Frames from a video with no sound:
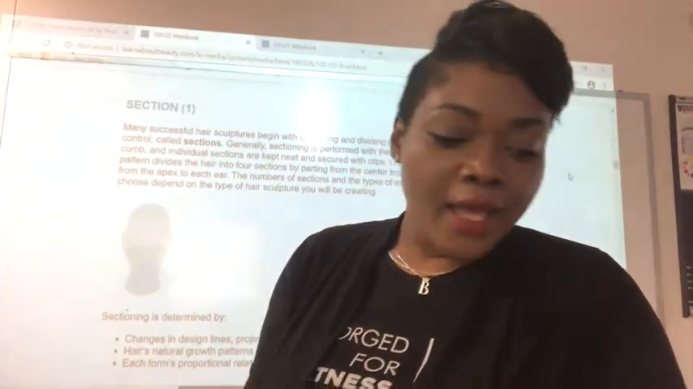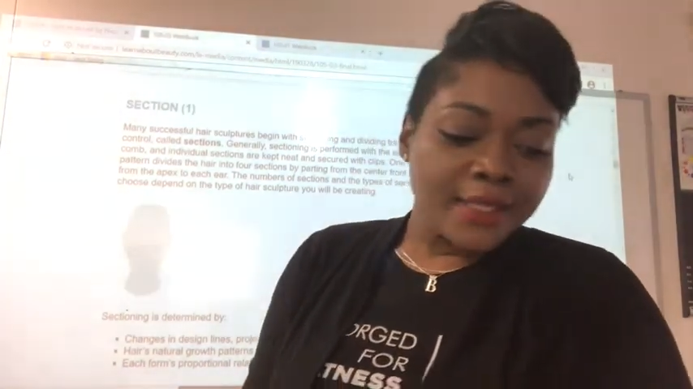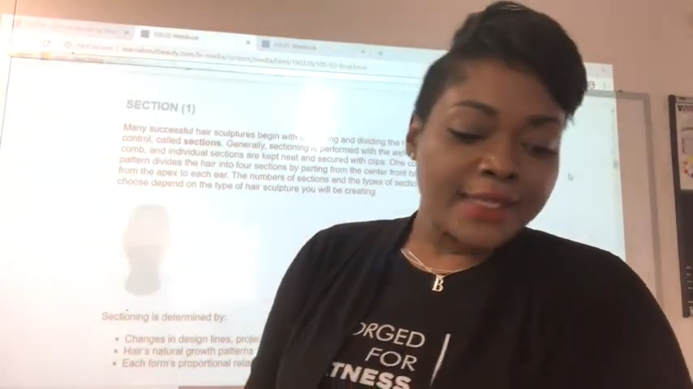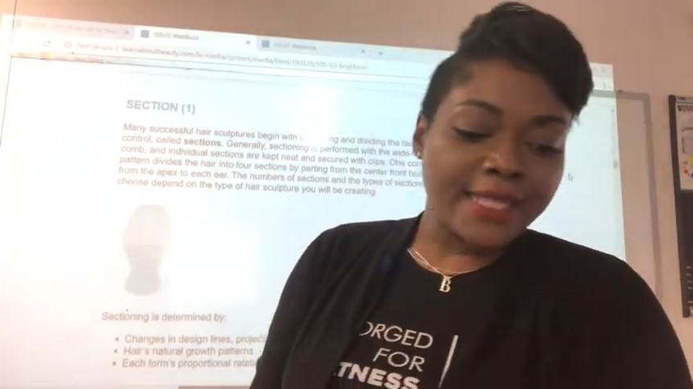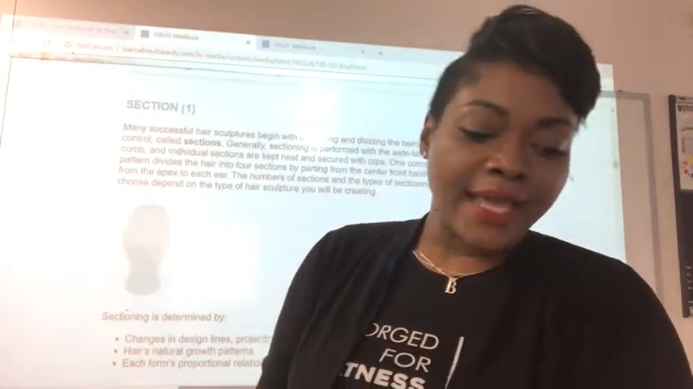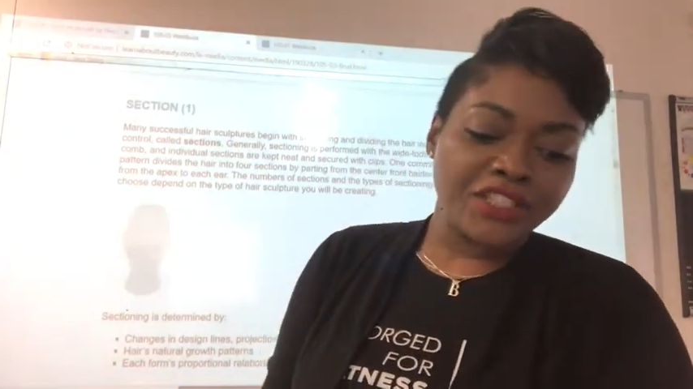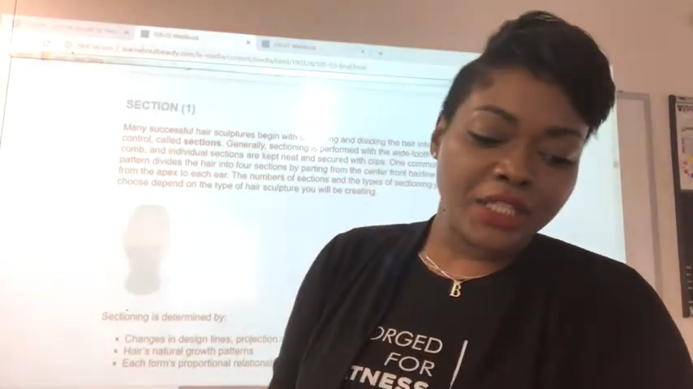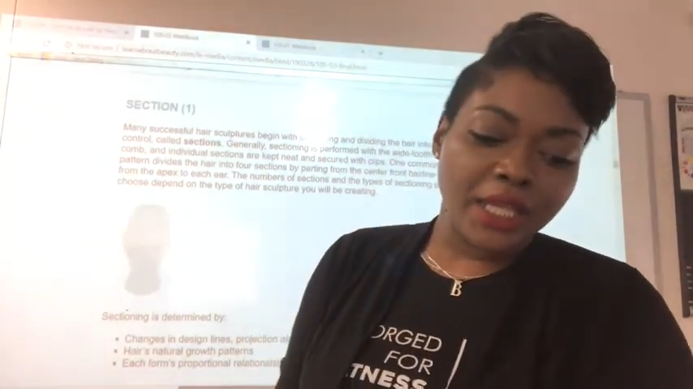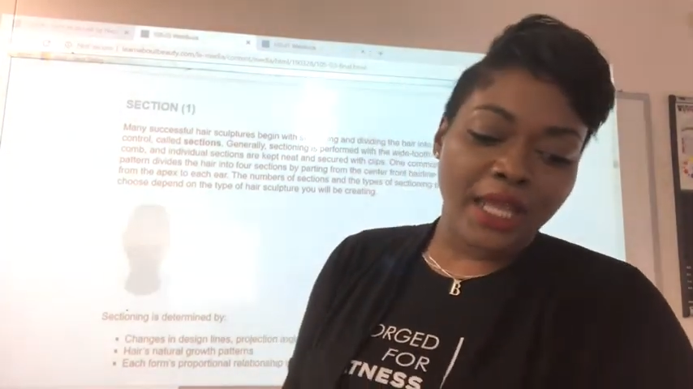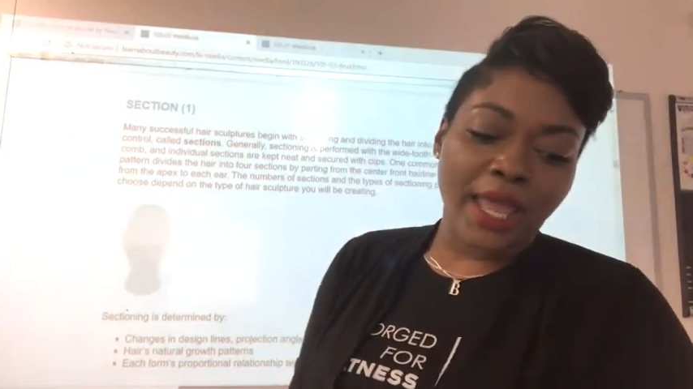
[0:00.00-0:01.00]

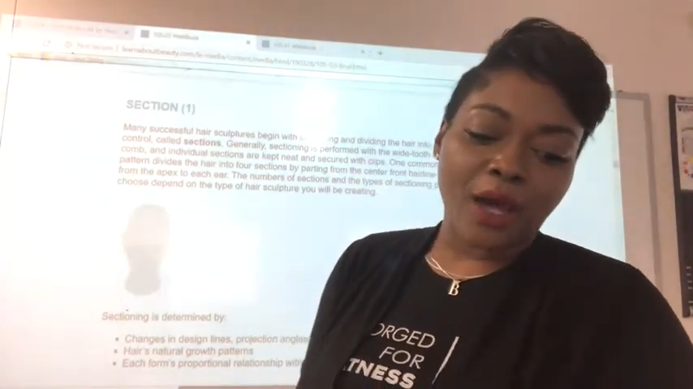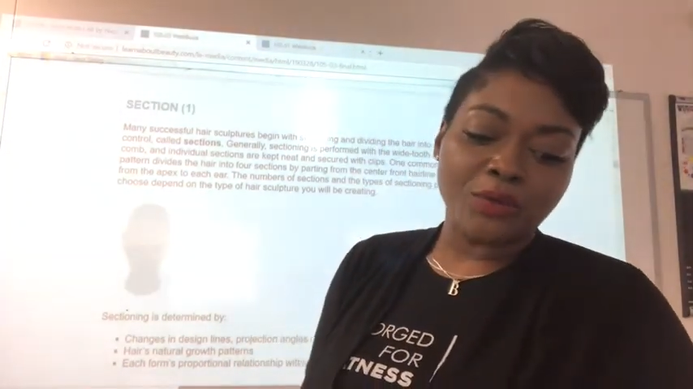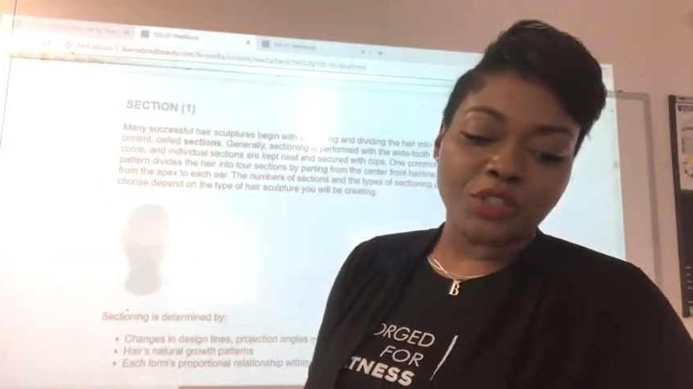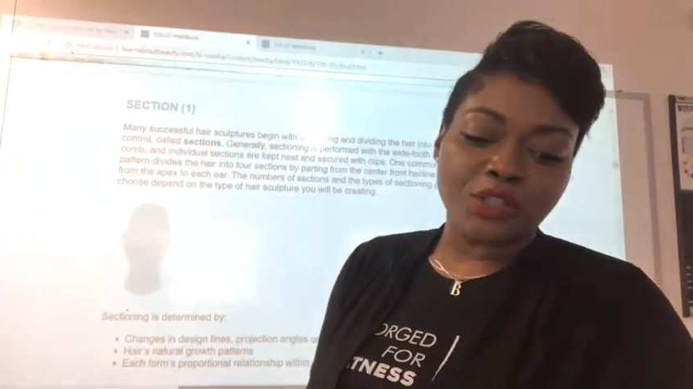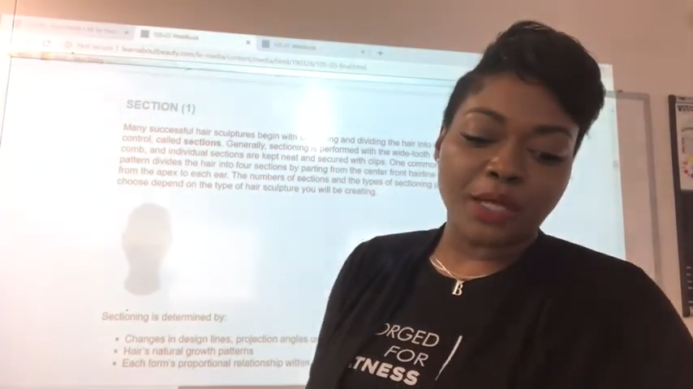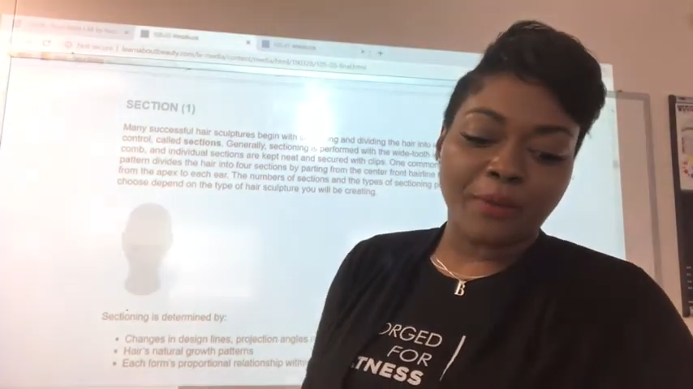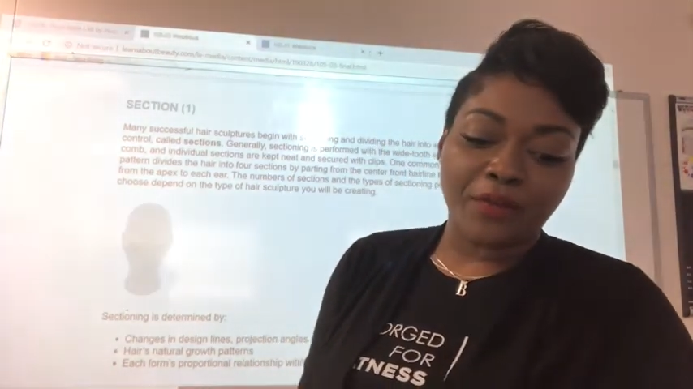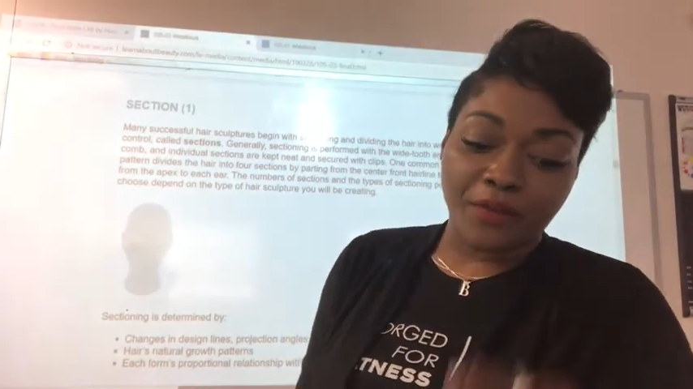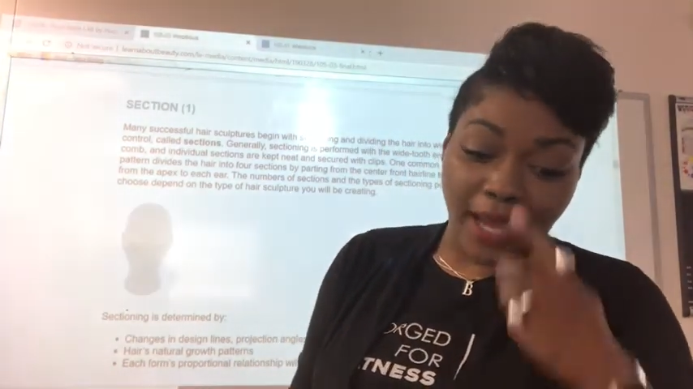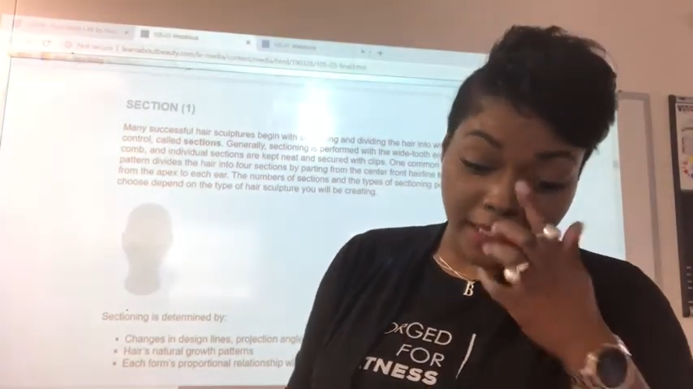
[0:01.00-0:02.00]
Sectioning helps you
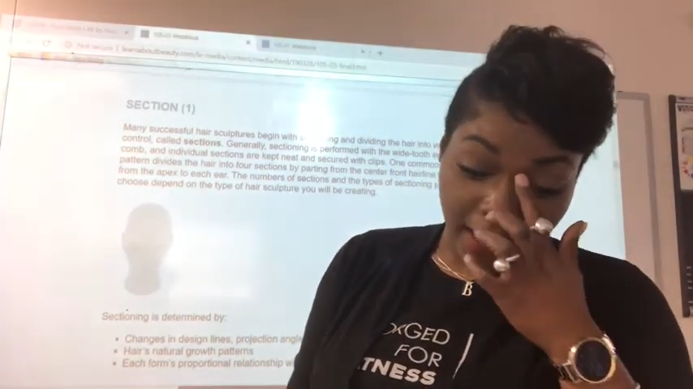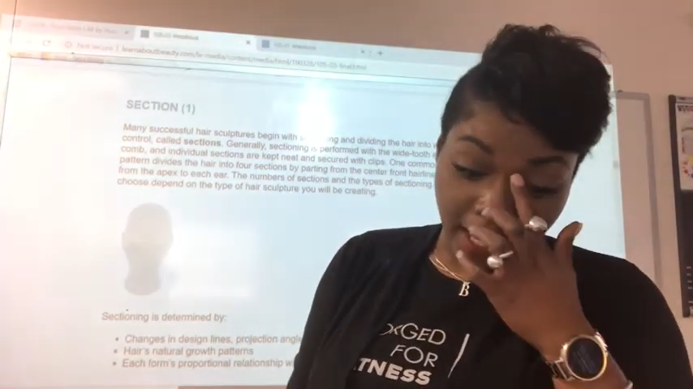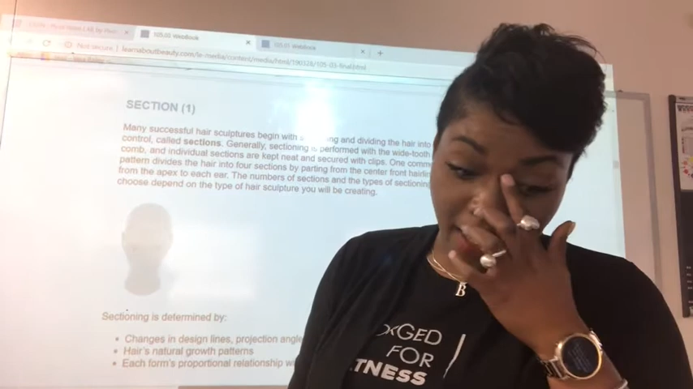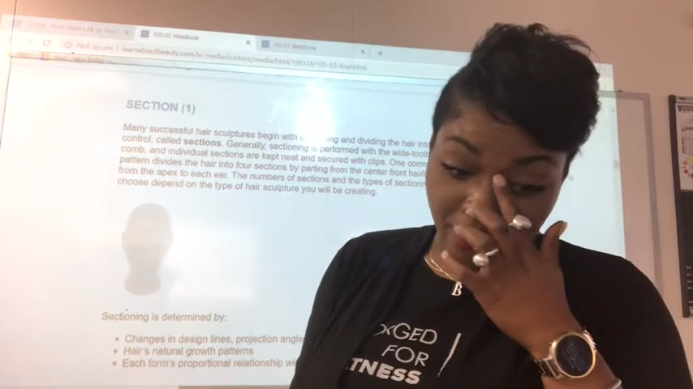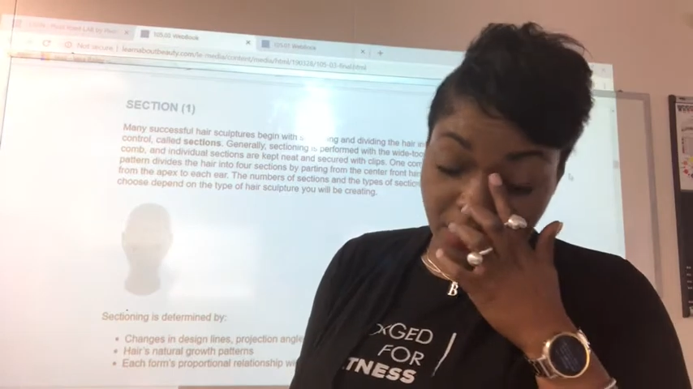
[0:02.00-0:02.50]
subdivide the hair